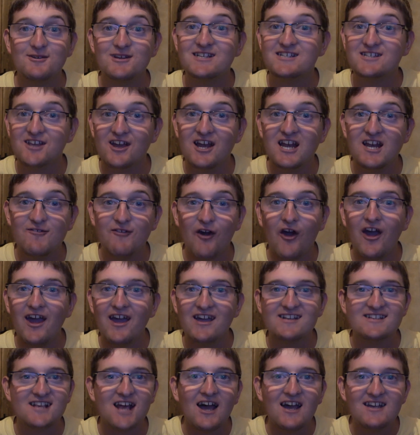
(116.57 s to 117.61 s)
it's certainly very
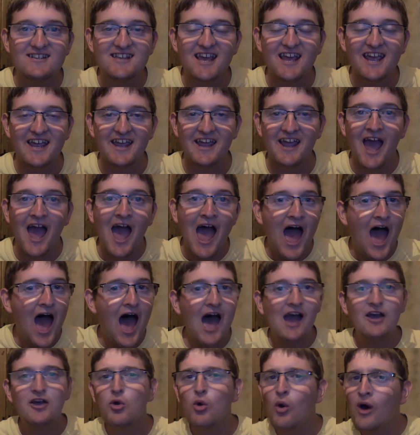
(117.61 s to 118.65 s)
exciting.
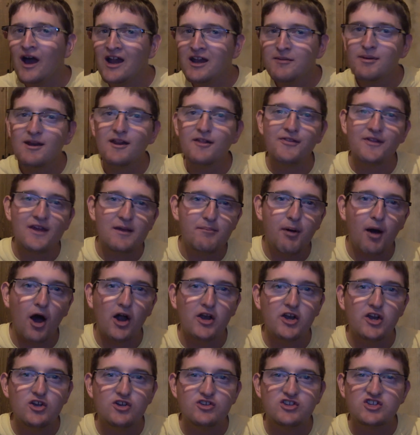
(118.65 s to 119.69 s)
Uh, quite a bit of theme
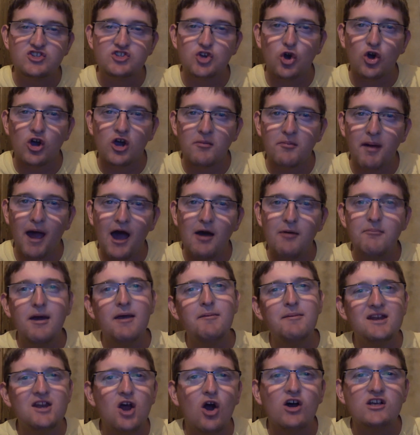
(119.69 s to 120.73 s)
park news to talk about.
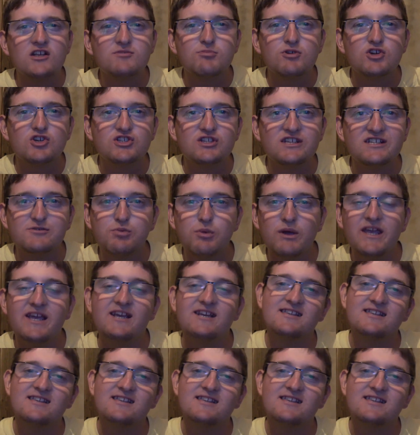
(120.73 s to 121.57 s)
Maybe not as much this week